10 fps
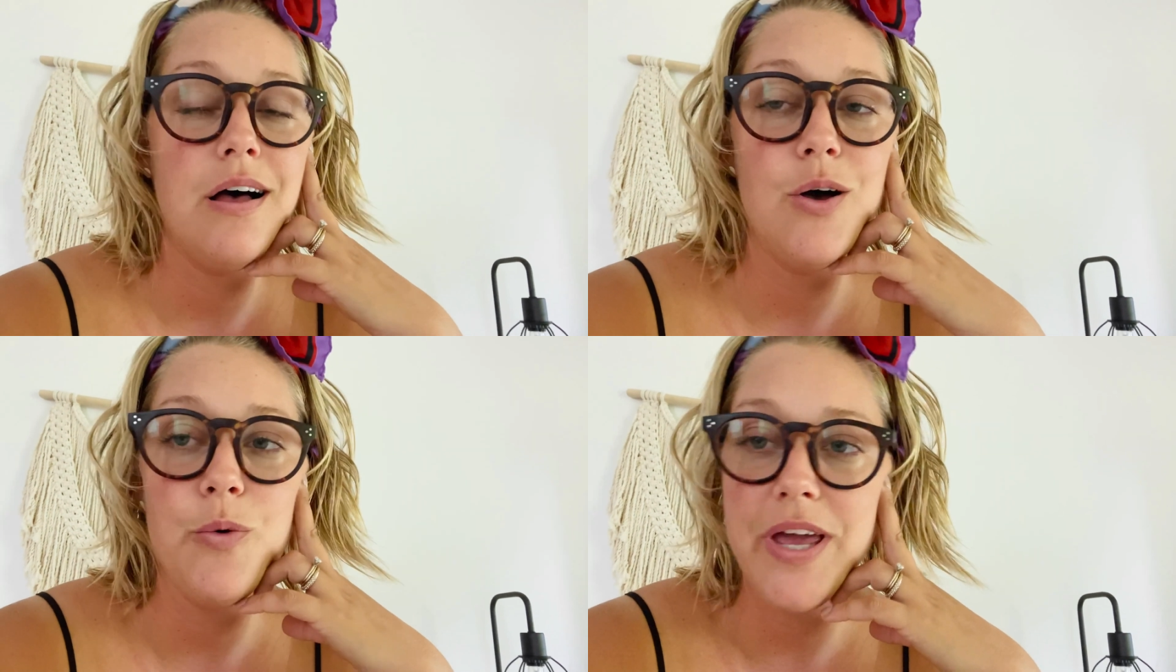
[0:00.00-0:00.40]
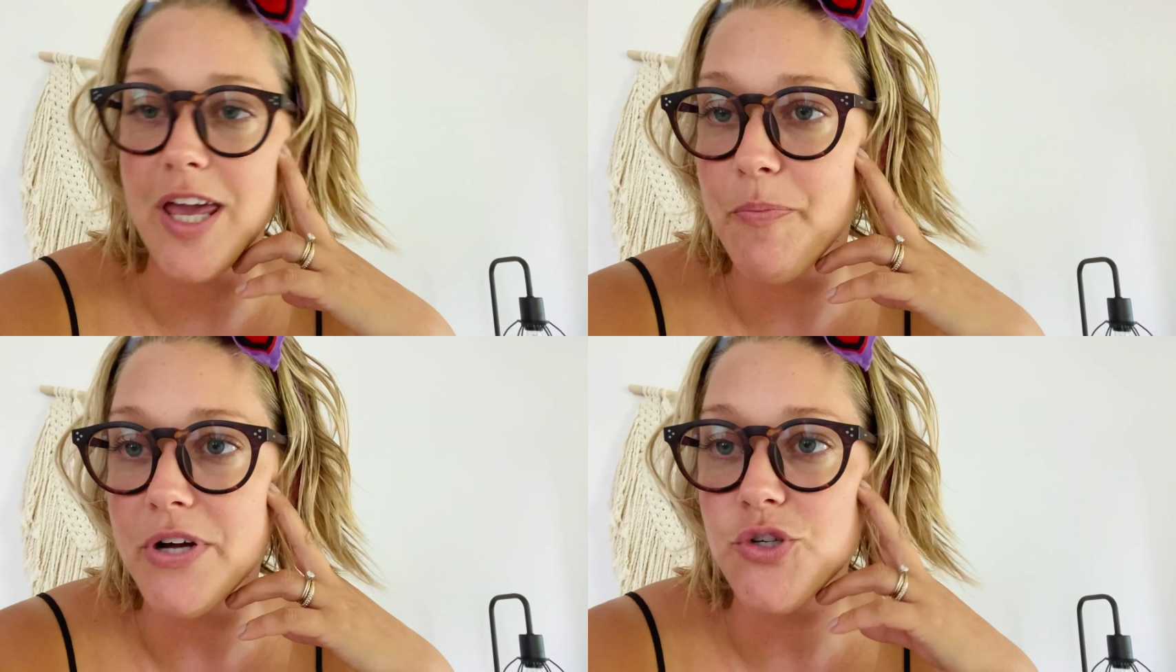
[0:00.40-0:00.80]
we
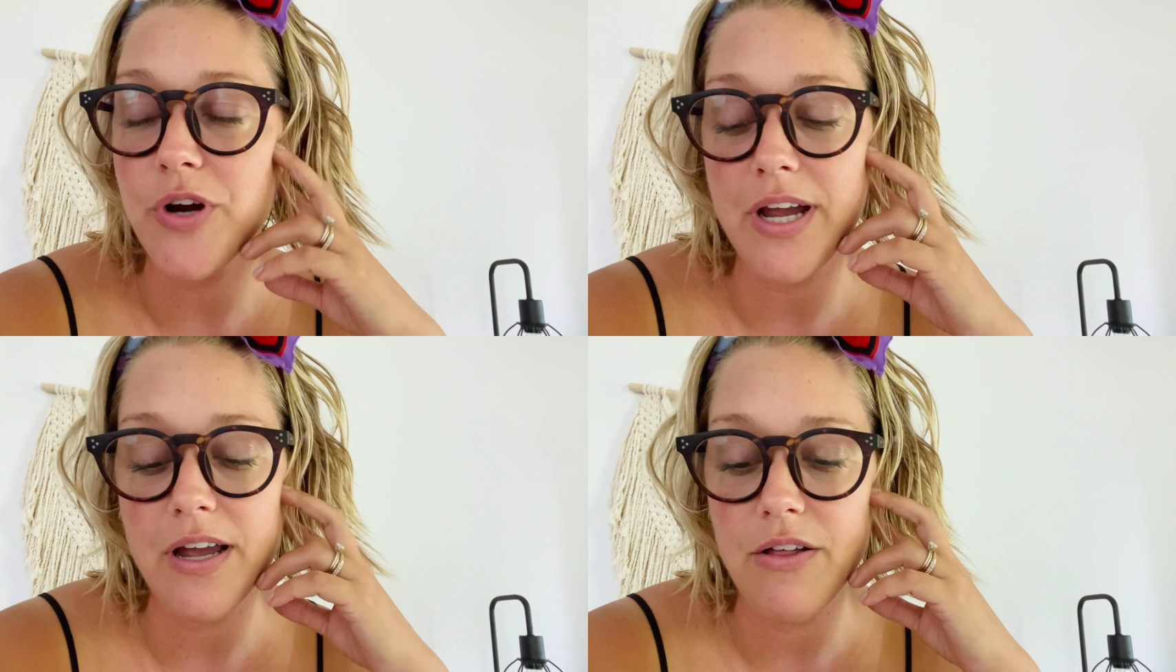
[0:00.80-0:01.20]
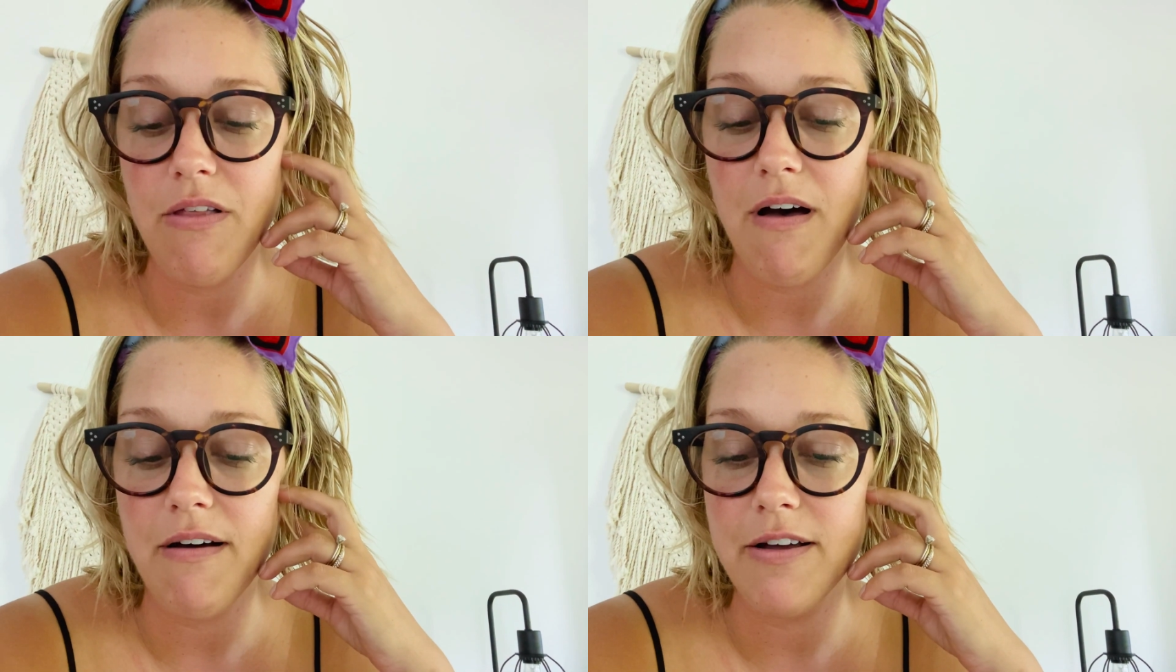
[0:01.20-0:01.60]
keep on trucking
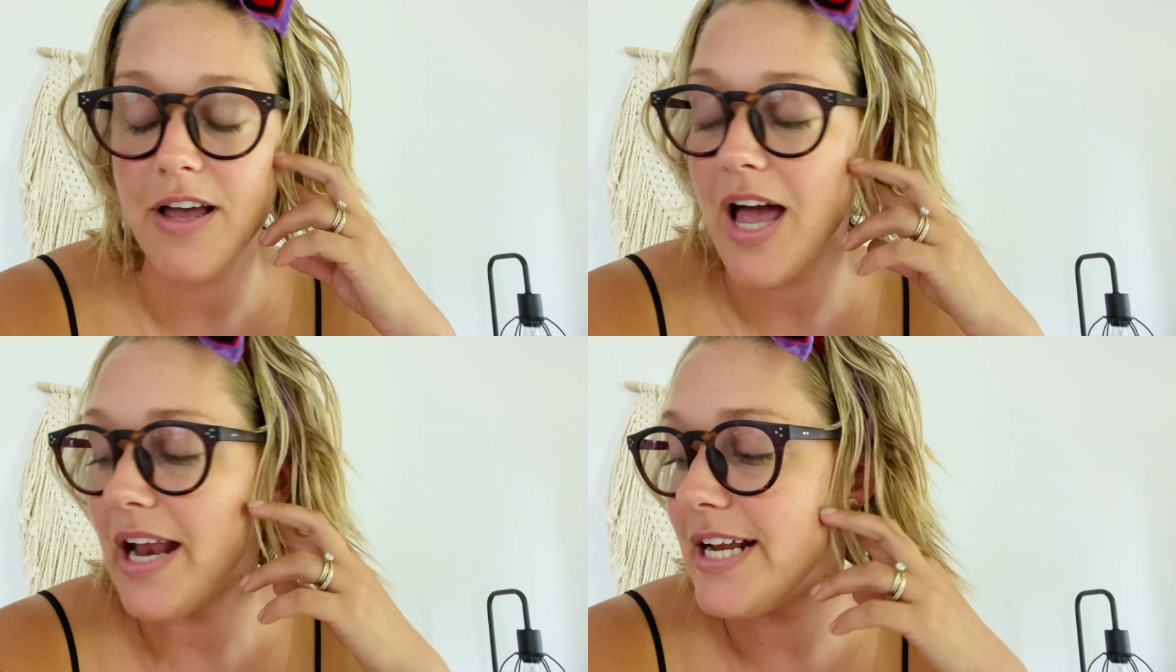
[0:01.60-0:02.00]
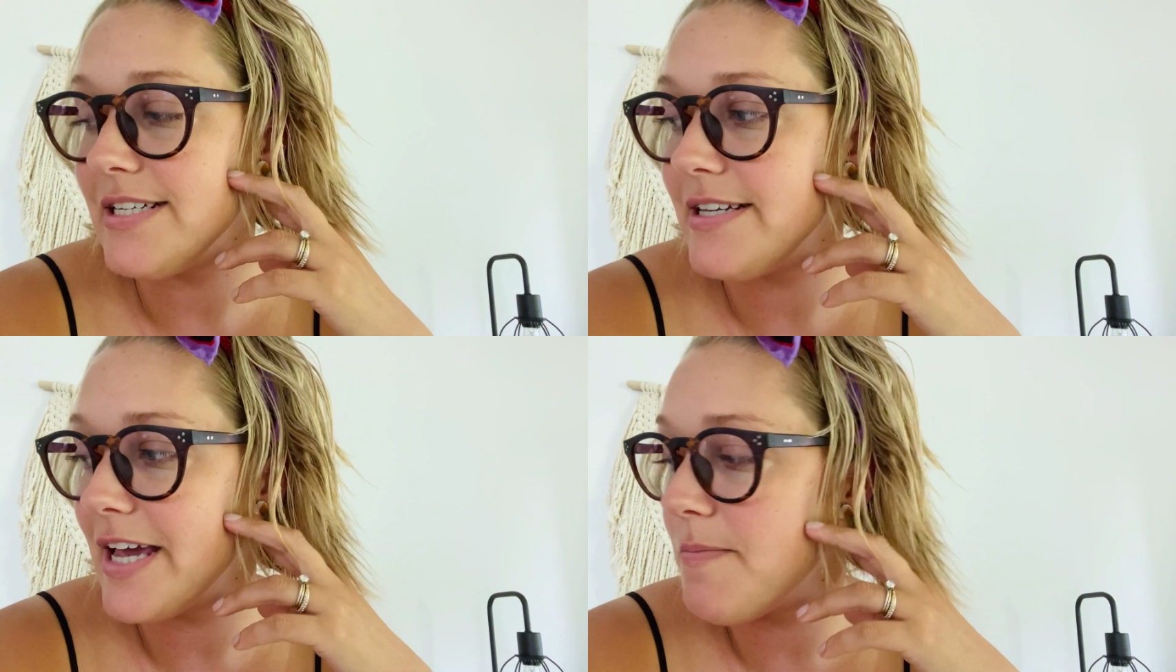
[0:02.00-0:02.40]
along. I need
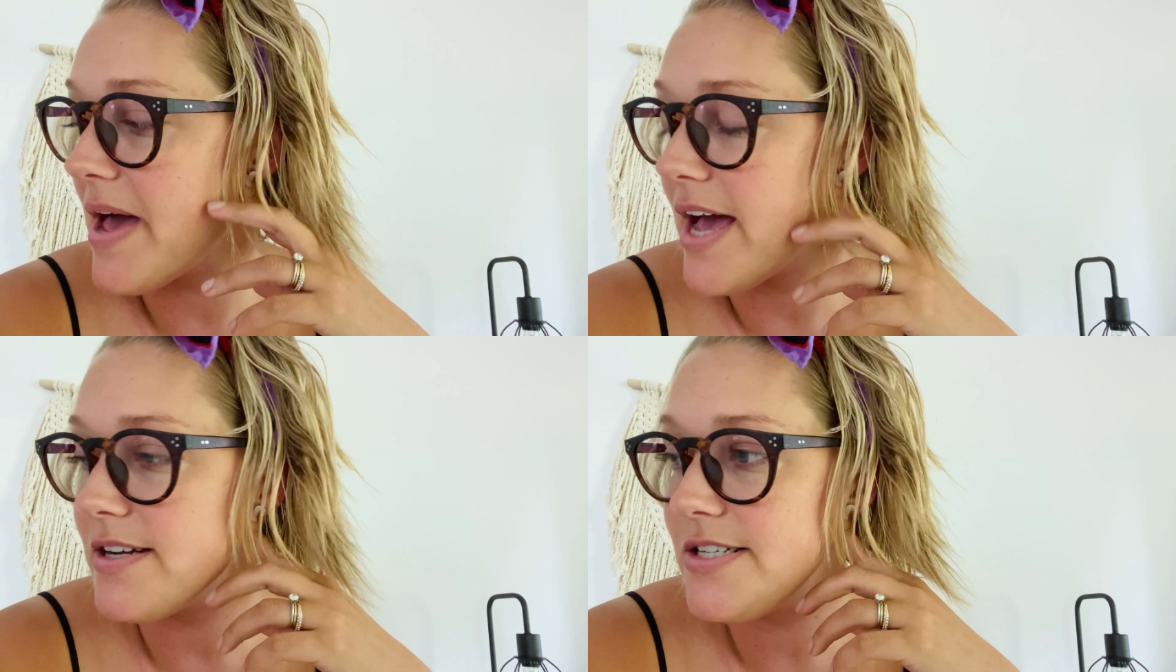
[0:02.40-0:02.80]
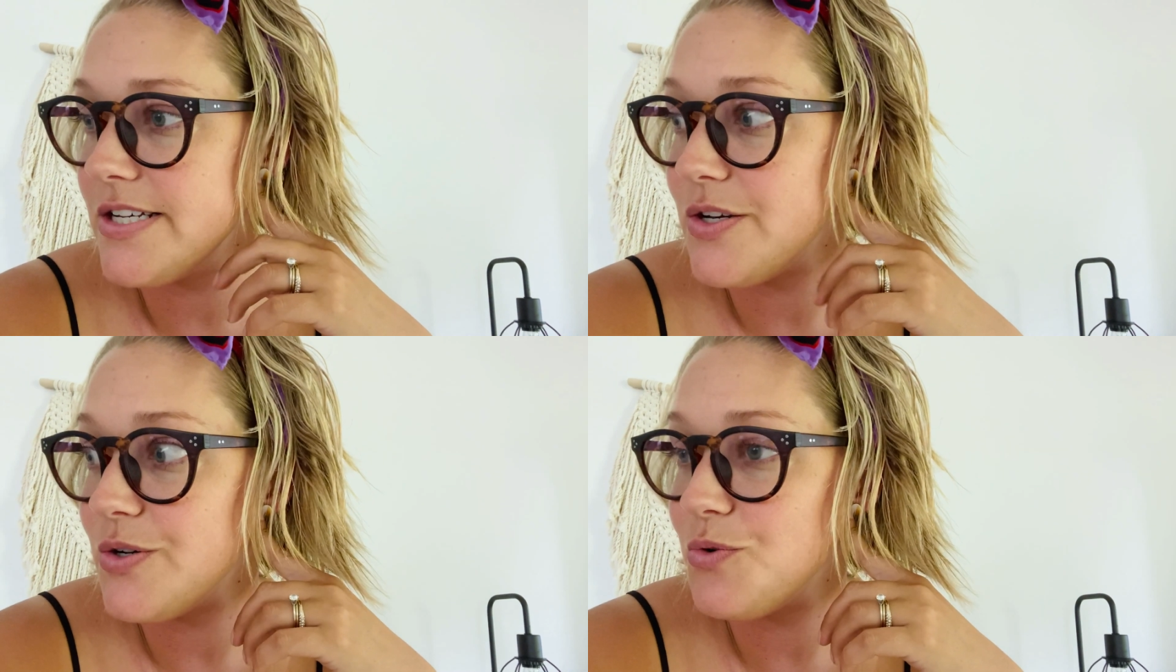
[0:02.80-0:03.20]
to get back
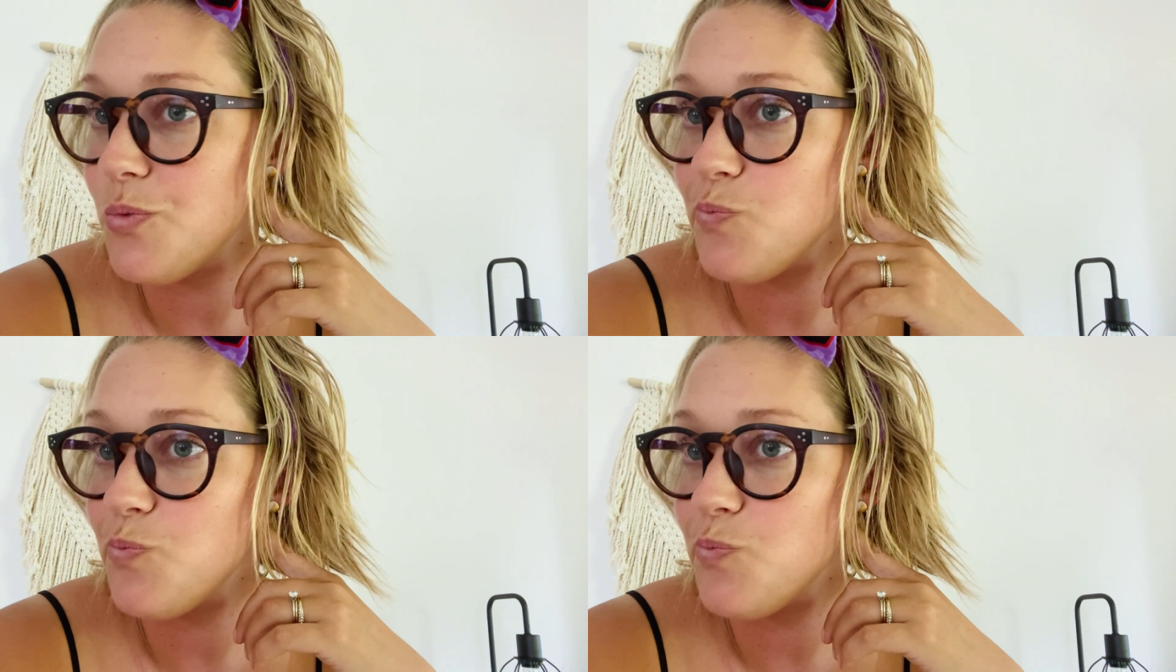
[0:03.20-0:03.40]
to